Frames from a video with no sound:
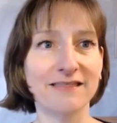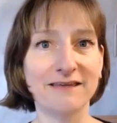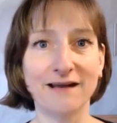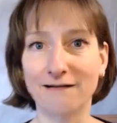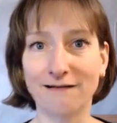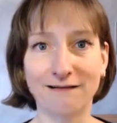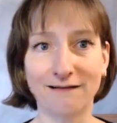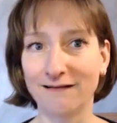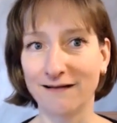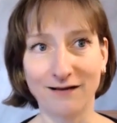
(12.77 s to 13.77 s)
There
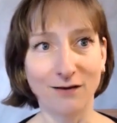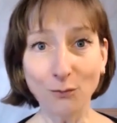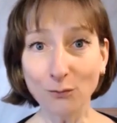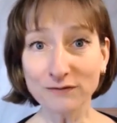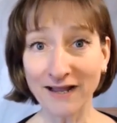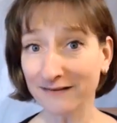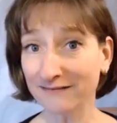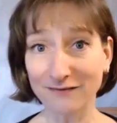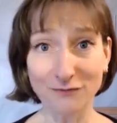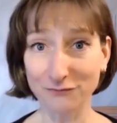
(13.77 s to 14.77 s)
are uh, all
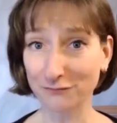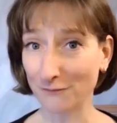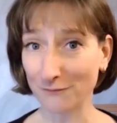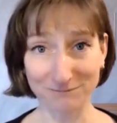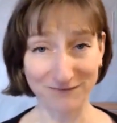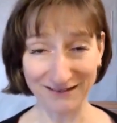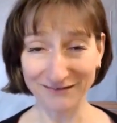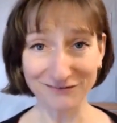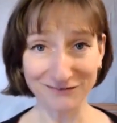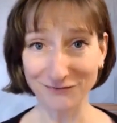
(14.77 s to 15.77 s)
kinds of
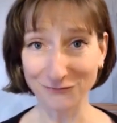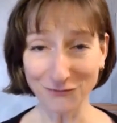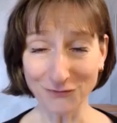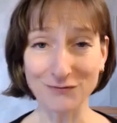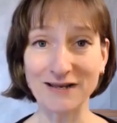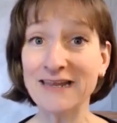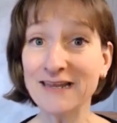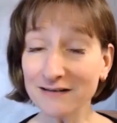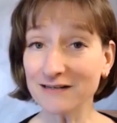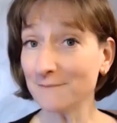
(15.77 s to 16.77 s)
delicious food
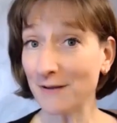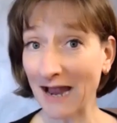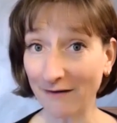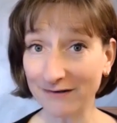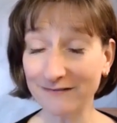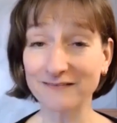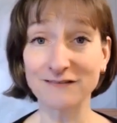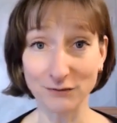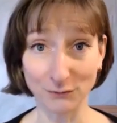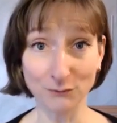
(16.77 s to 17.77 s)
here in Paris
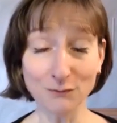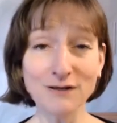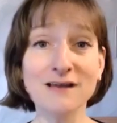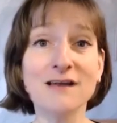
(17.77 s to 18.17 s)
too.